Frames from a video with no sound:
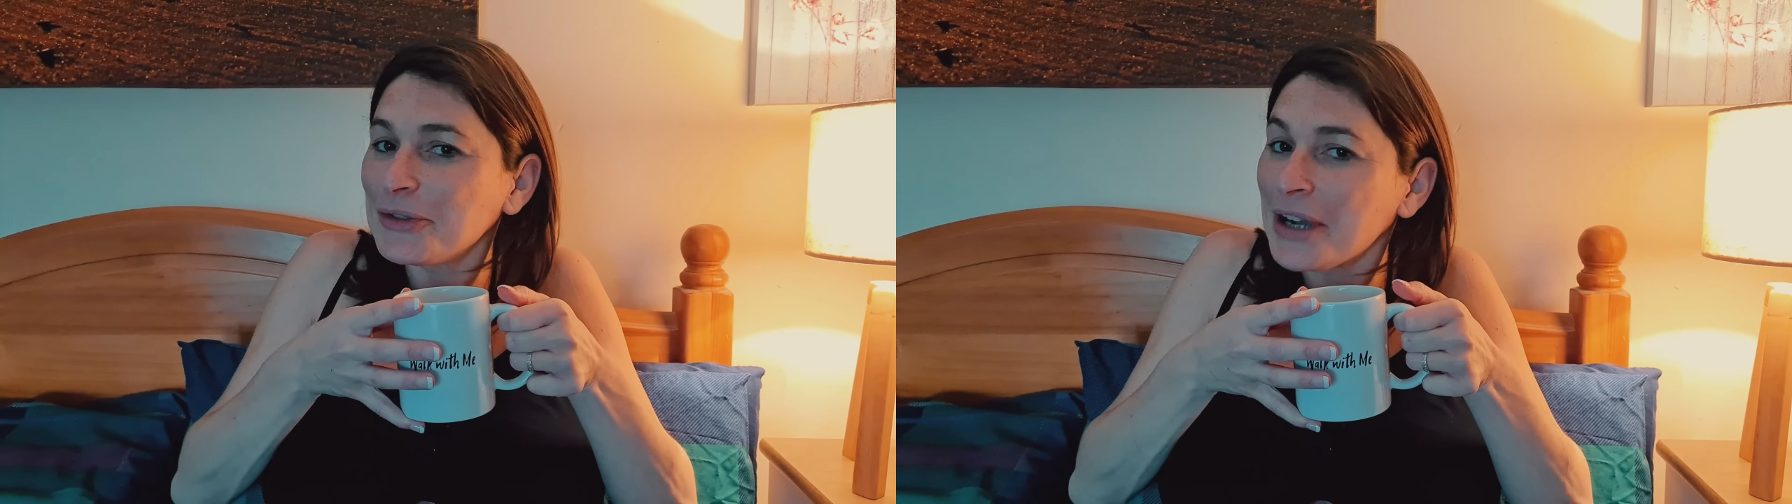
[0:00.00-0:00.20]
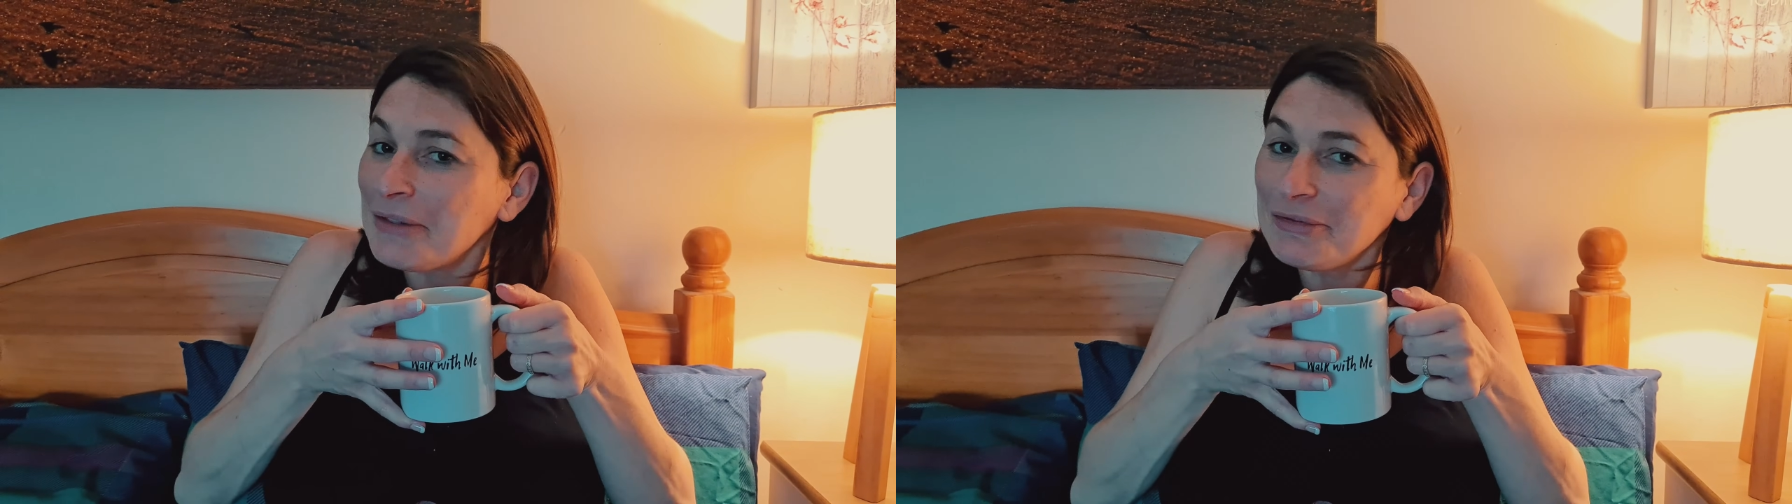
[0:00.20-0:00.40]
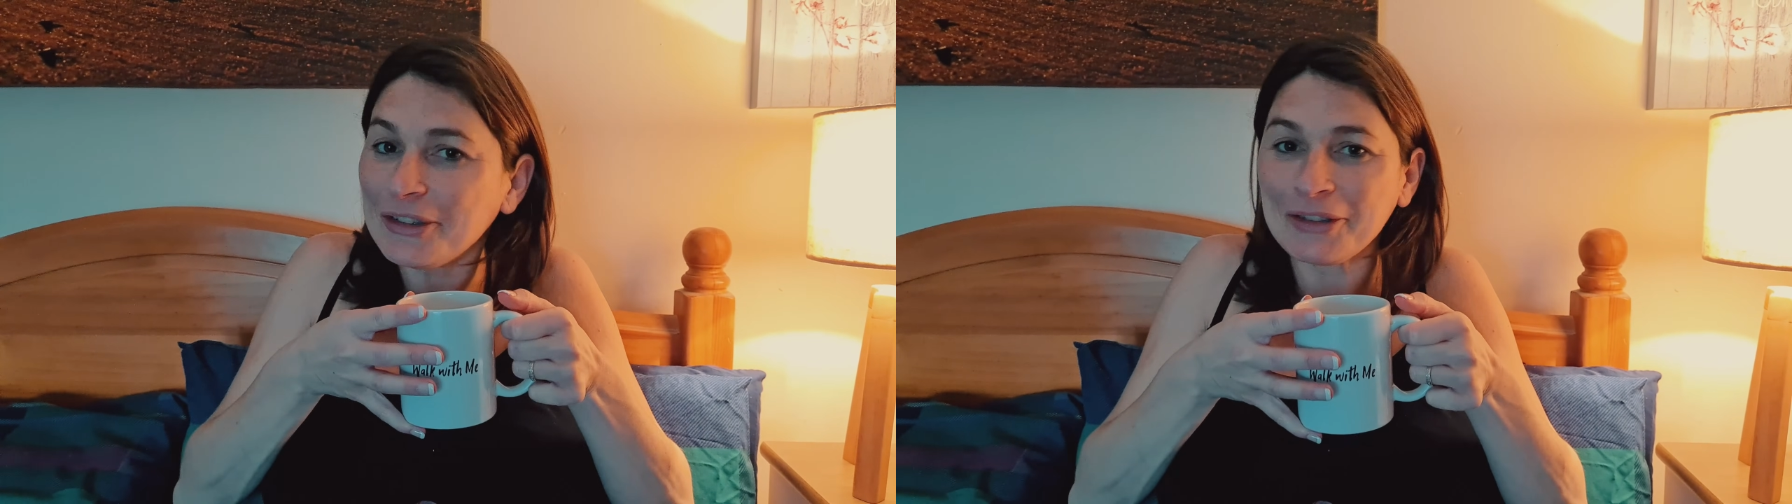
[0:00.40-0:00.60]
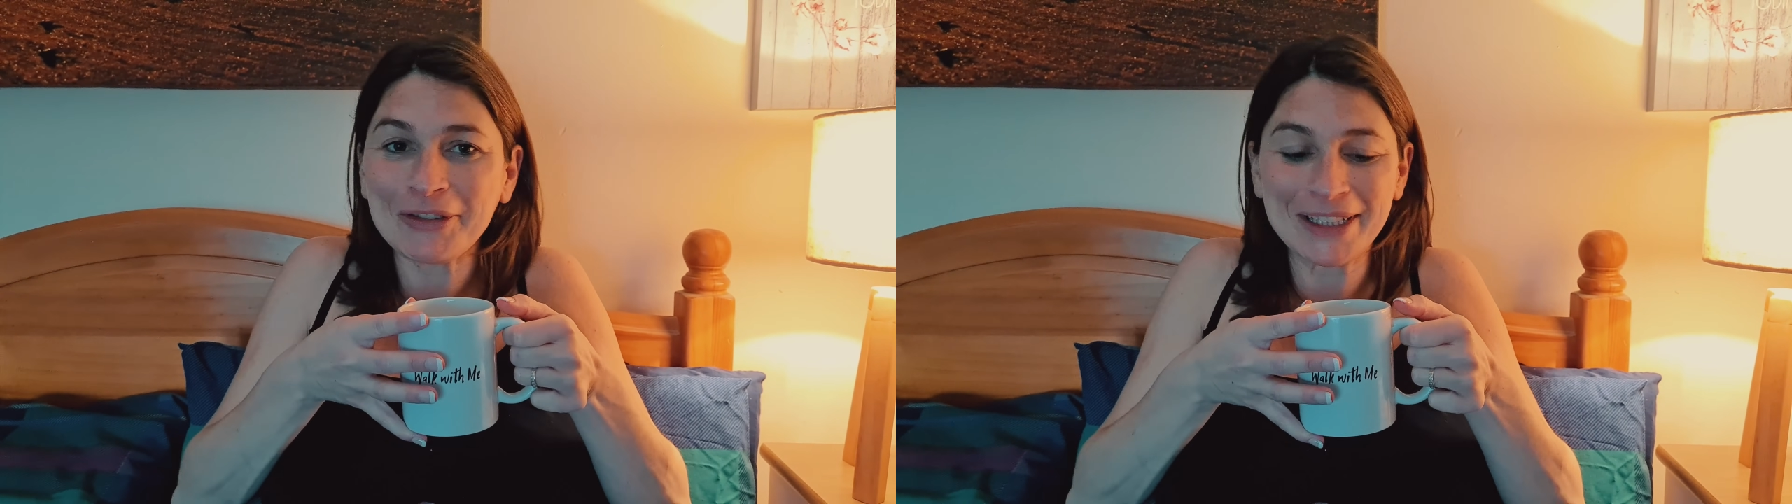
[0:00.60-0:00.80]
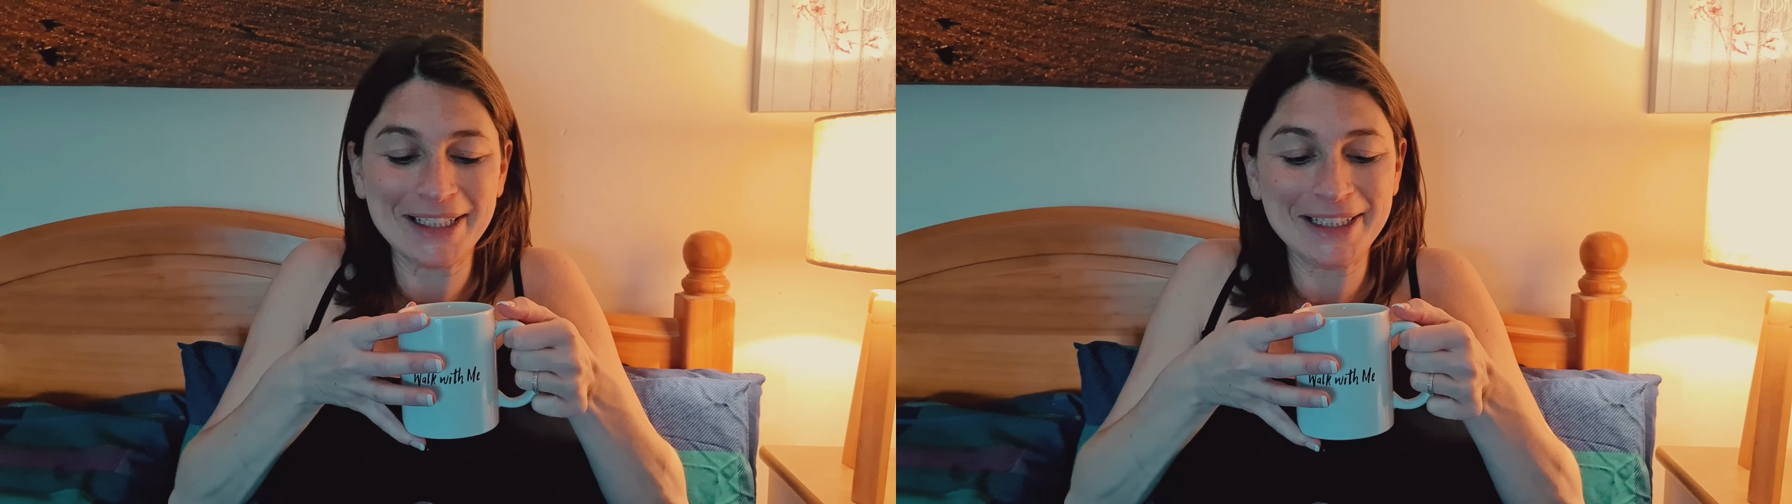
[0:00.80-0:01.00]
comfort,
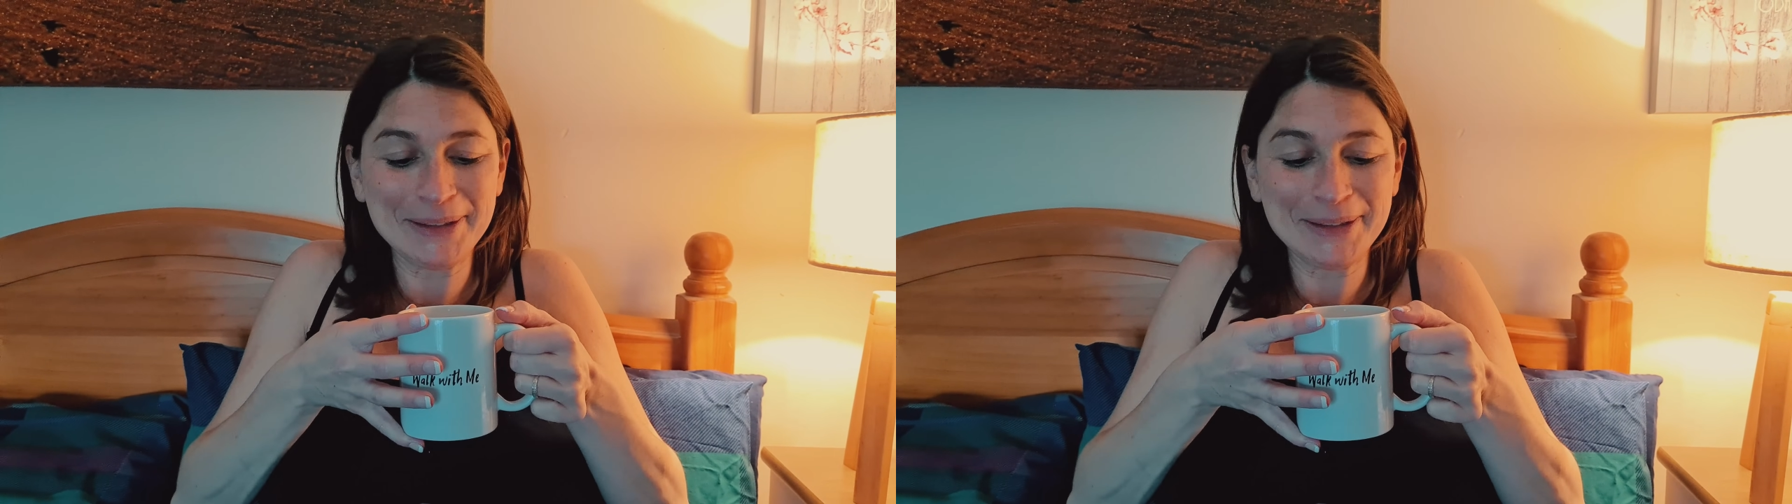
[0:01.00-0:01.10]
really.